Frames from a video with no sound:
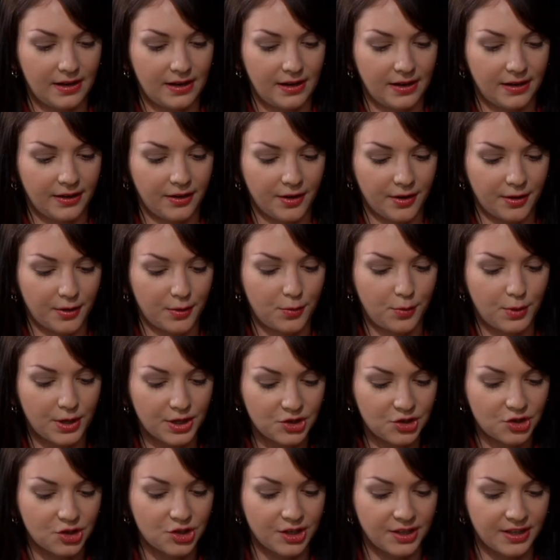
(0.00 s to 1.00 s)
got a
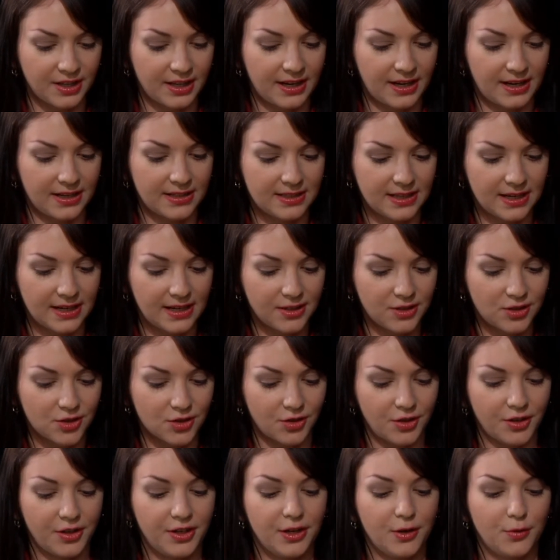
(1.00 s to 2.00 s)
question that I had to
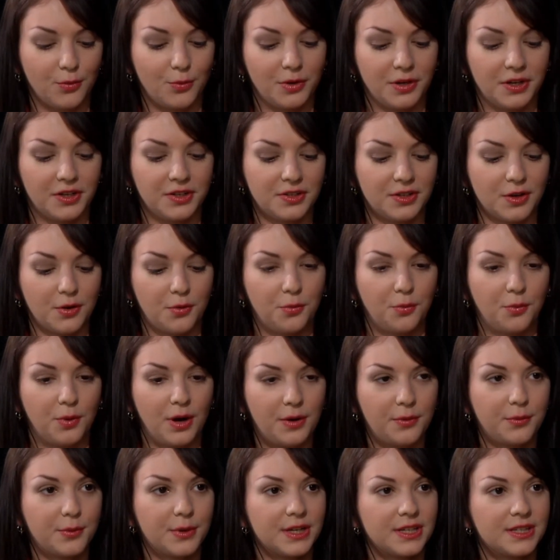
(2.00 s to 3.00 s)
answer, and it was,
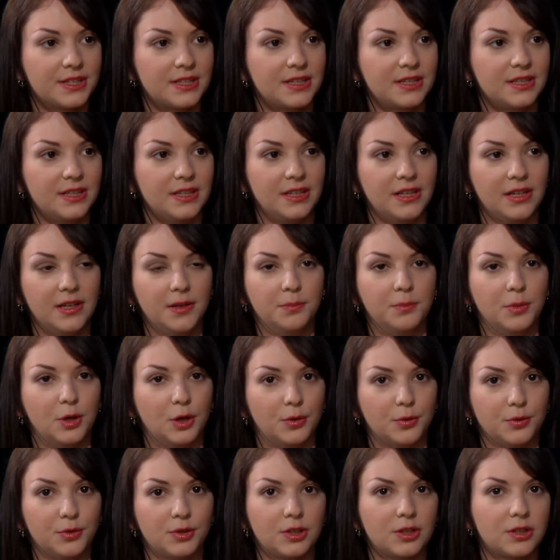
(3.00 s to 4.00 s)
what was the
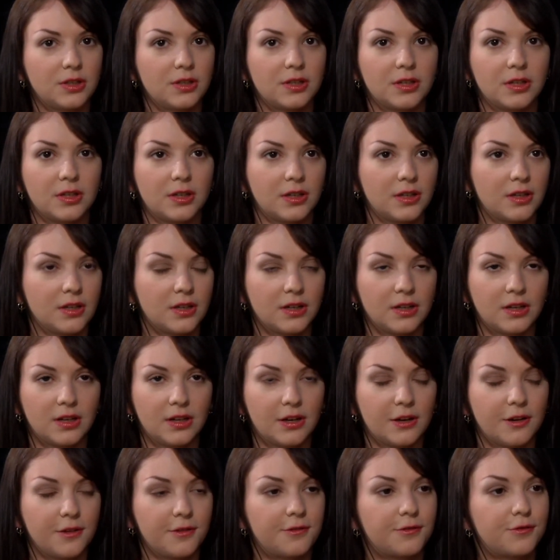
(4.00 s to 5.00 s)
most
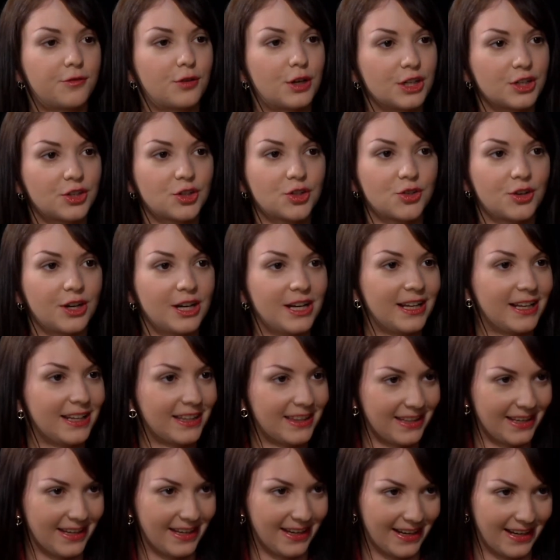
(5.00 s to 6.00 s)

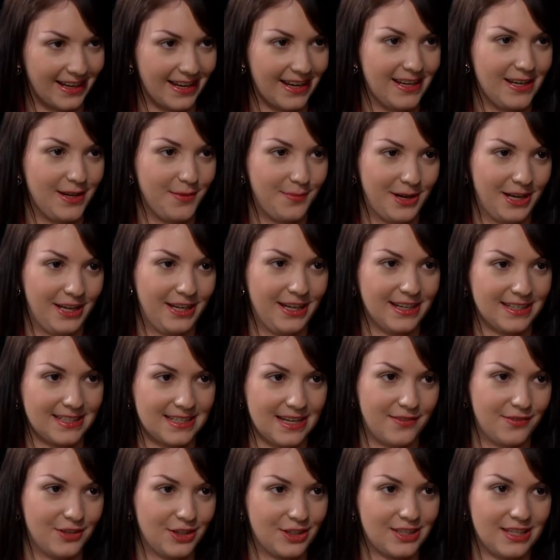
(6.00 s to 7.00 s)
frustrating thing anybody
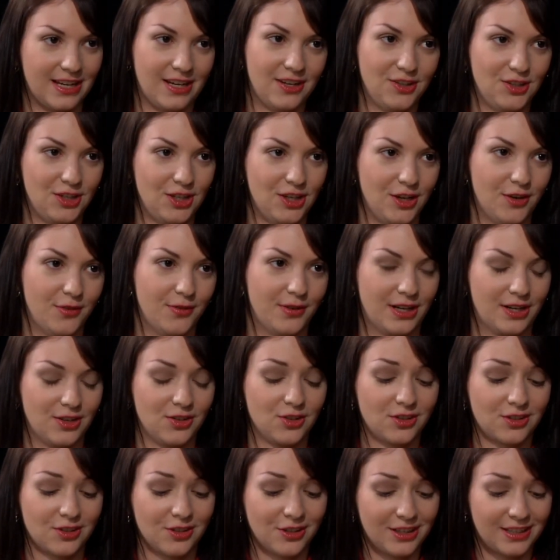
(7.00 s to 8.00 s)
has ever said to you? And I
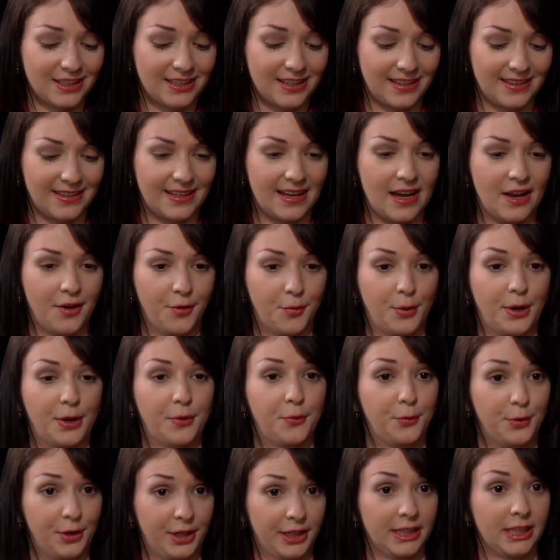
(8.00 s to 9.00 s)
just looked at that and
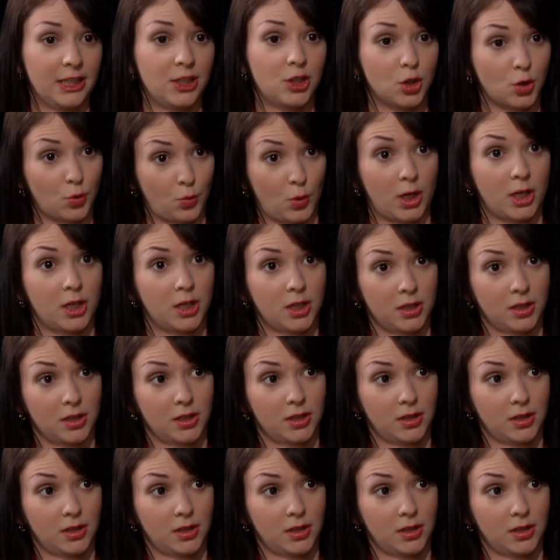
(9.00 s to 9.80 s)
went, really, just one?